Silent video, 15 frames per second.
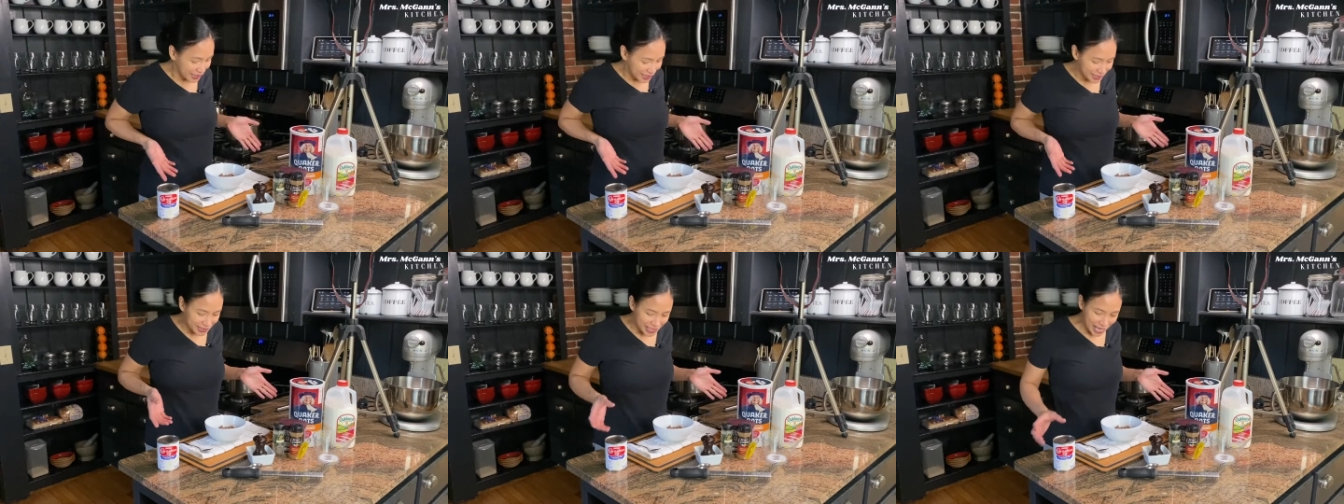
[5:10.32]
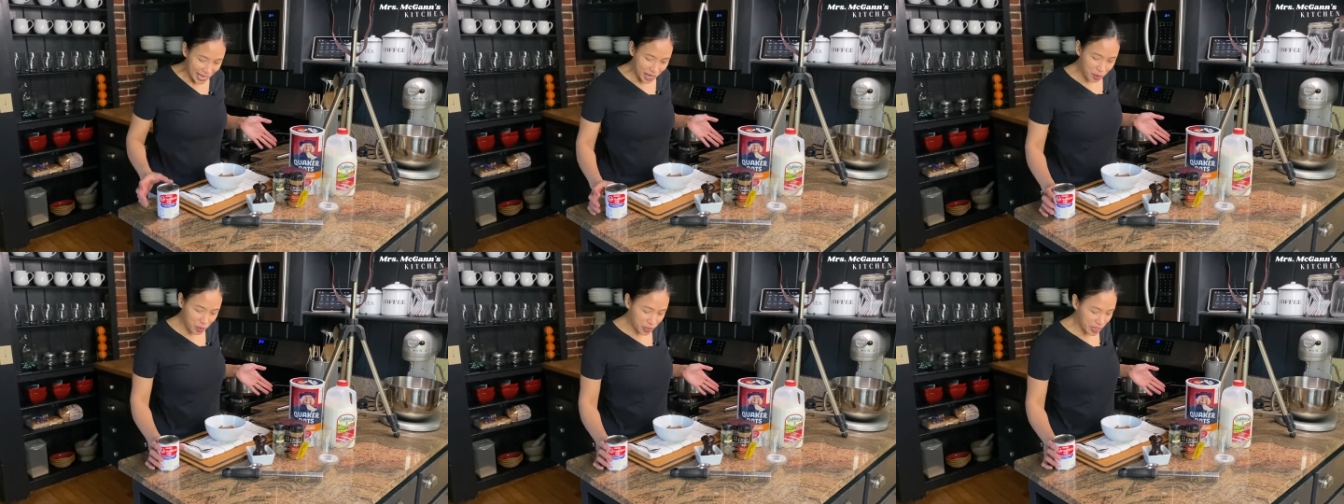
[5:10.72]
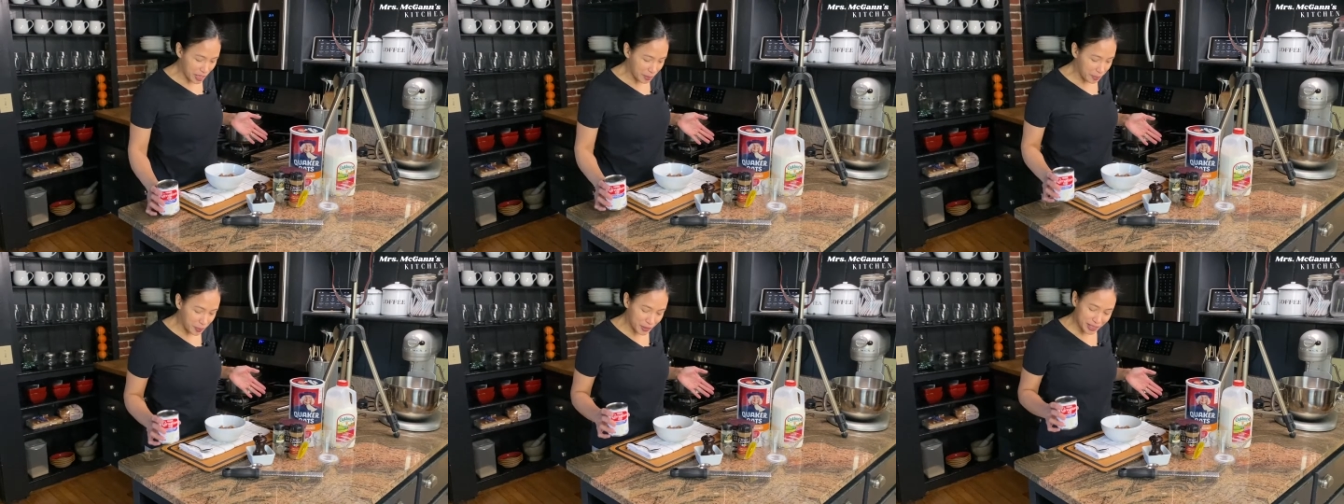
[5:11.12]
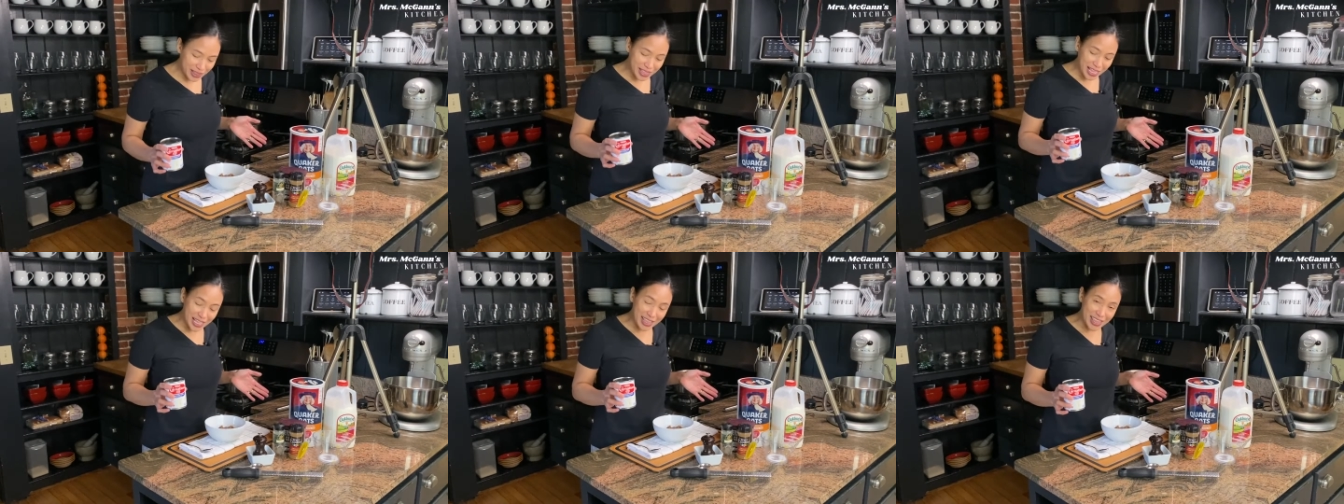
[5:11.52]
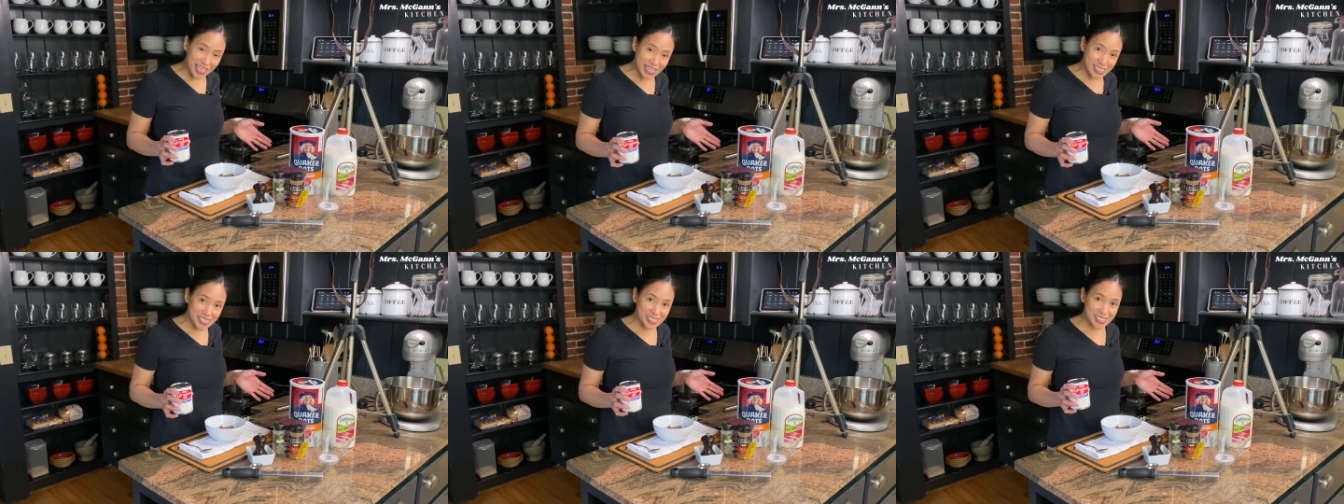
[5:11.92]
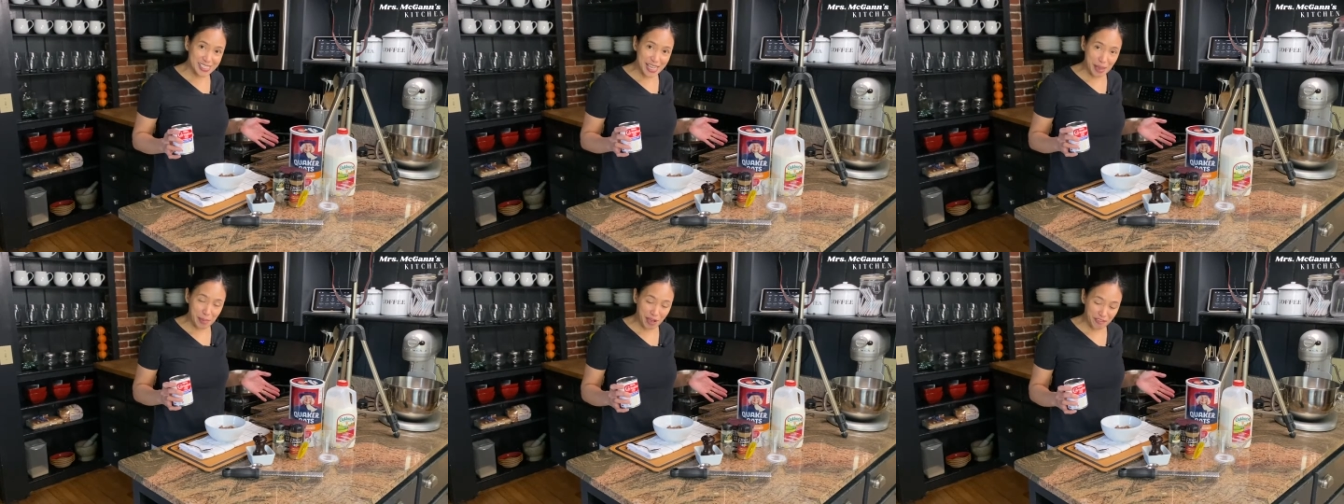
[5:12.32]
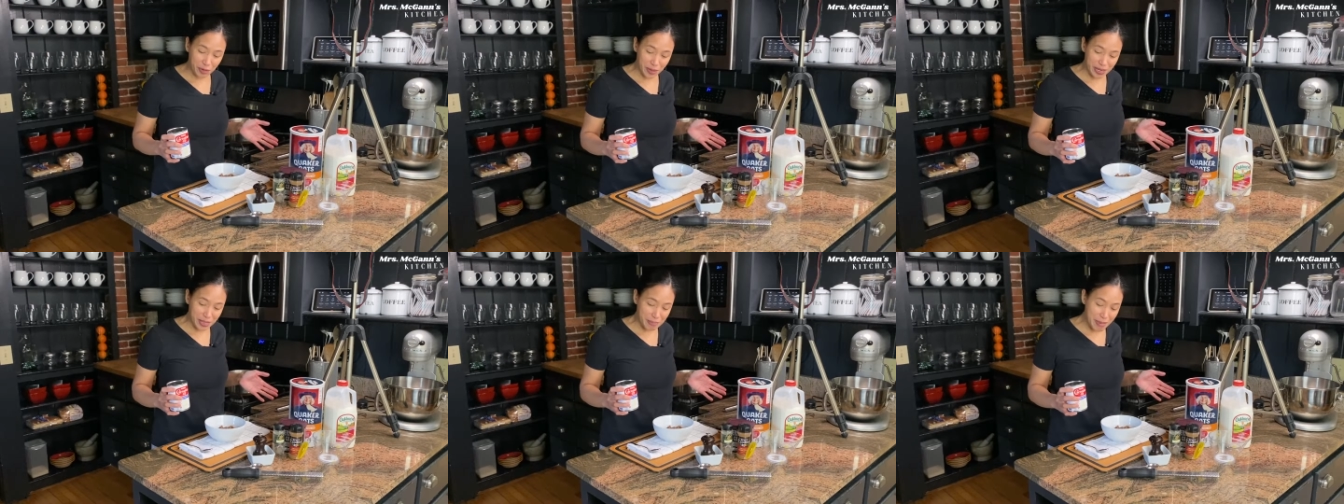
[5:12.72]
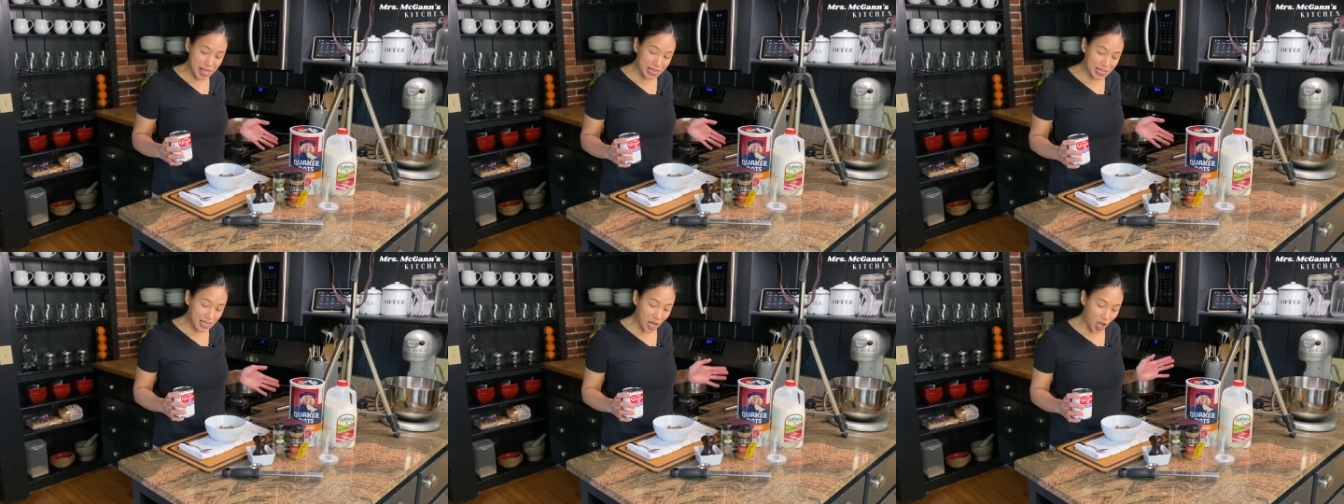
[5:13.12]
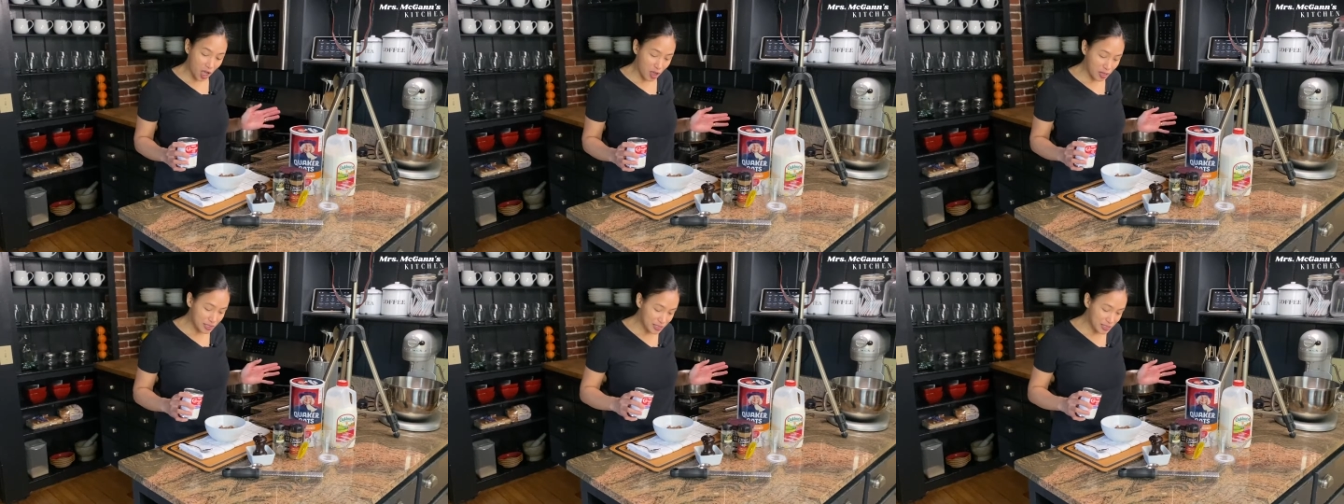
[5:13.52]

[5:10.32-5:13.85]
Now we're gonna put this evaporated milk on